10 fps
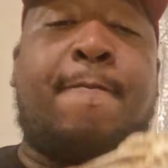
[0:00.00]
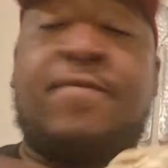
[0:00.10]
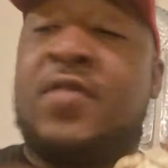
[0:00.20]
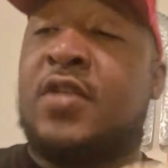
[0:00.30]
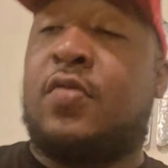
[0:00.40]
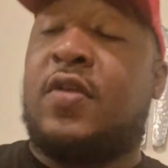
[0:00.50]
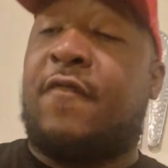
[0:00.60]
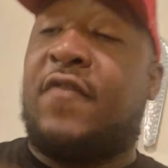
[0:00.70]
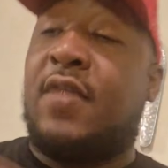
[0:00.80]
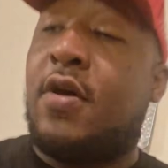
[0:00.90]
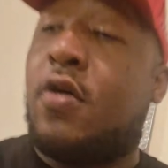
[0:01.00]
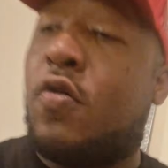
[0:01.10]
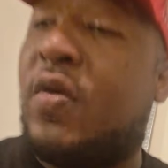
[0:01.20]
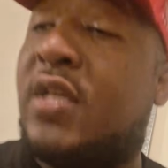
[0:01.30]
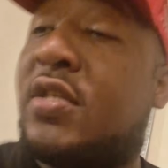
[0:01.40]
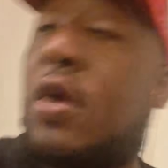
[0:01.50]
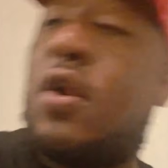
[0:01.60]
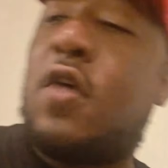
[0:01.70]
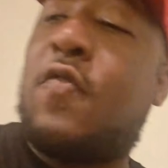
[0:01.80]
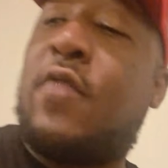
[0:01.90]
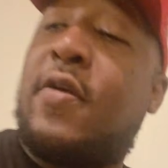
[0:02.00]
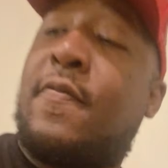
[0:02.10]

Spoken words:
So with the female, we started off with